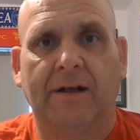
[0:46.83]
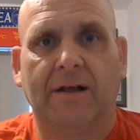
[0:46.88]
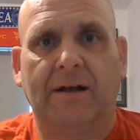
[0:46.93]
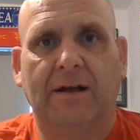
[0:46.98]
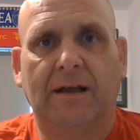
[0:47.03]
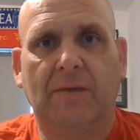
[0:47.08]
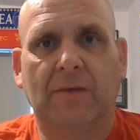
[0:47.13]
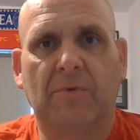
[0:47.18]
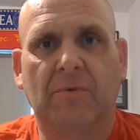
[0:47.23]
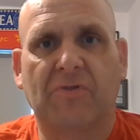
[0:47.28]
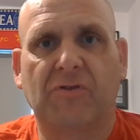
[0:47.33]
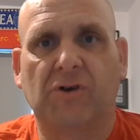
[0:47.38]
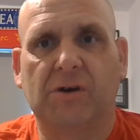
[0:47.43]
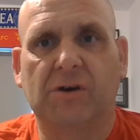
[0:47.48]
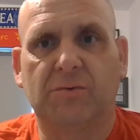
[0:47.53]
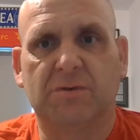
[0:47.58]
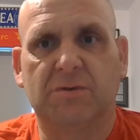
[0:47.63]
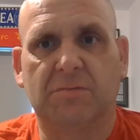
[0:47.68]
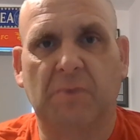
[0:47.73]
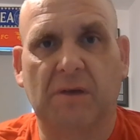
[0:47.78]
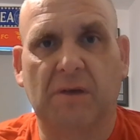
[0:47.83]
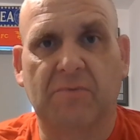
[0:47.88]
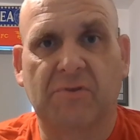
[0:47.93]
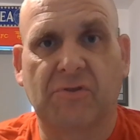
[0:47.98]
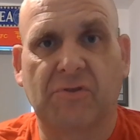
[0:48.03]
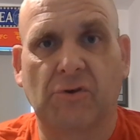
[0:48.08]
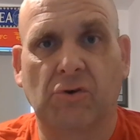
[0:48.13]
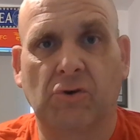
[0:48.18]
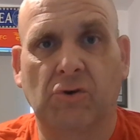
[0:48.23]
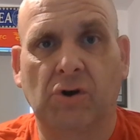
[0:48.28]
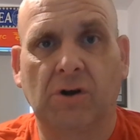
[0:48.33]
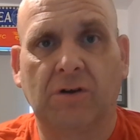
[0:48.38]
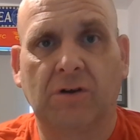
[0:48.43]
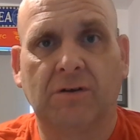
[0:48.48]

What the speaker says: I thought he was a bit of a thug.